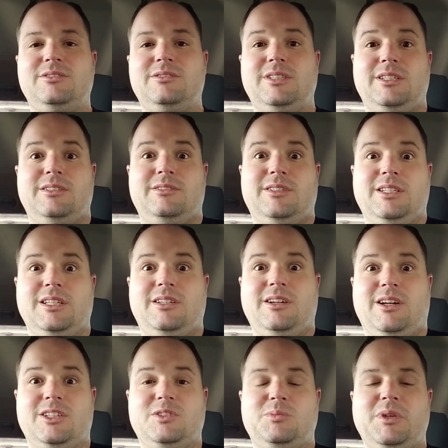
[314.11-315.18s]
didn't really
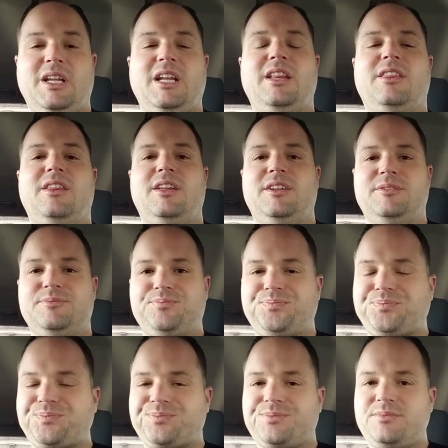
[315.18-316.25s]
cost me anything,
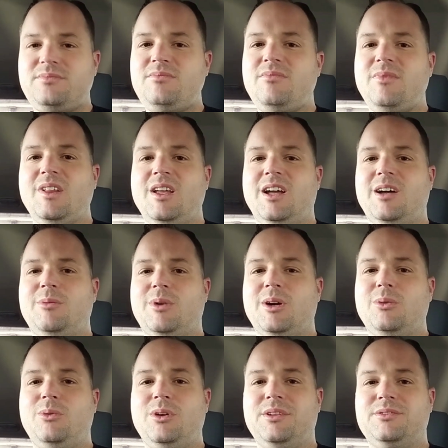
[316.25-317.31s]
um, where it
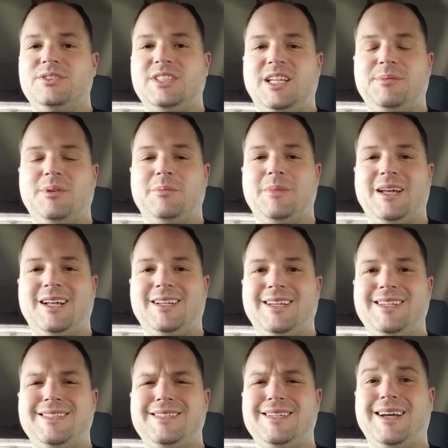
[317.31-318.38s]
would have set me back
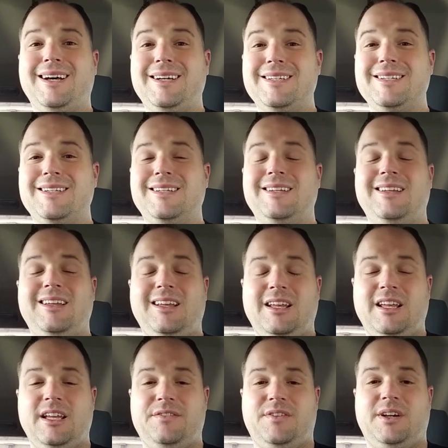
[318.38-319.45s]
a ton
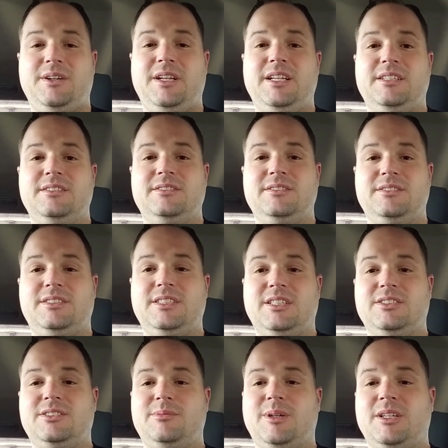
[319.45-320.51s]
if I didn't sell
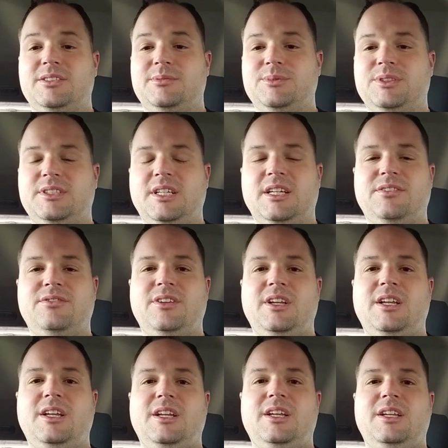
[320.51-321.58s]
some awesome stuff.
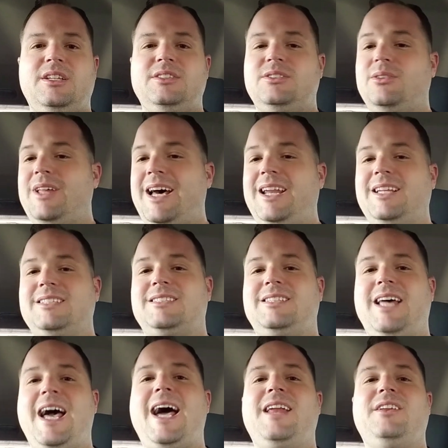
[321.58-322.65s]
So that is
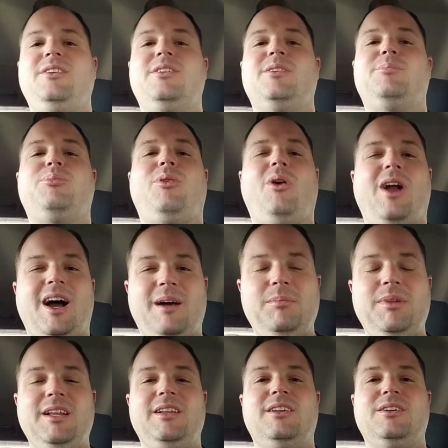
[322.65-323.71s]
that. You can
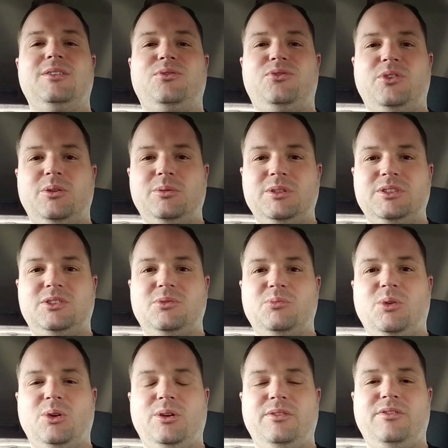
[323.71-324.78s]
probably look forward to
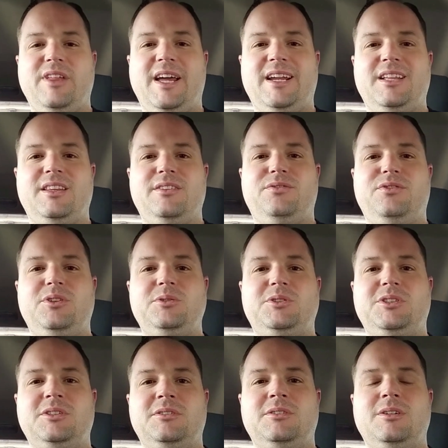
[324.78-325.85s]
more of that in the
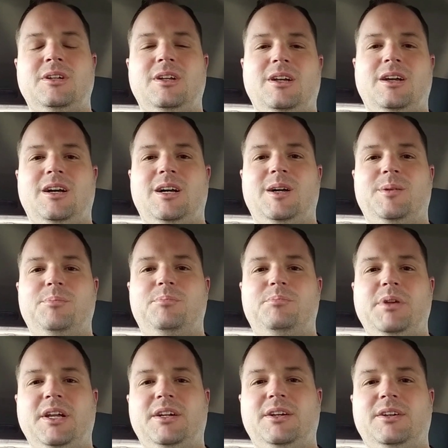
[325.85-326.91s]
future. Um,
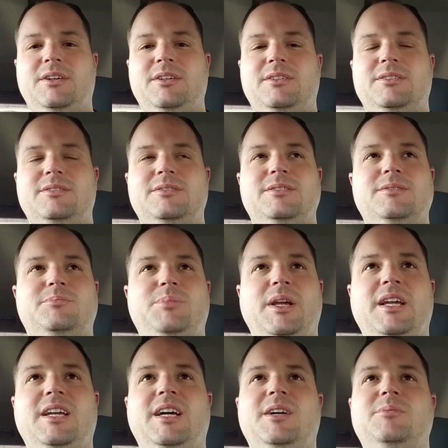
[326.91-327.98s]
bigger
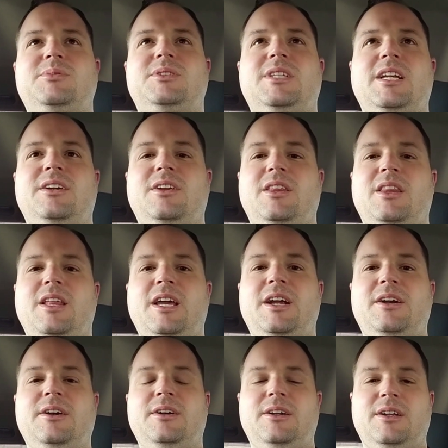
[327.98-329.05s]
pickups here and
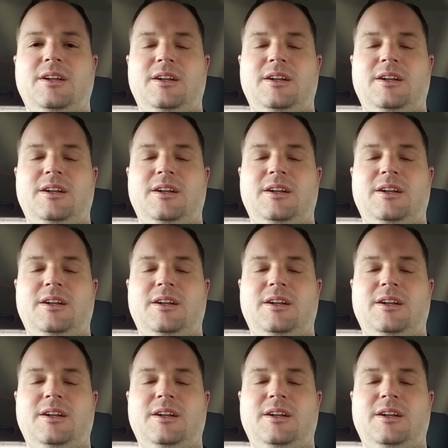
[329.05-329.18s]
there,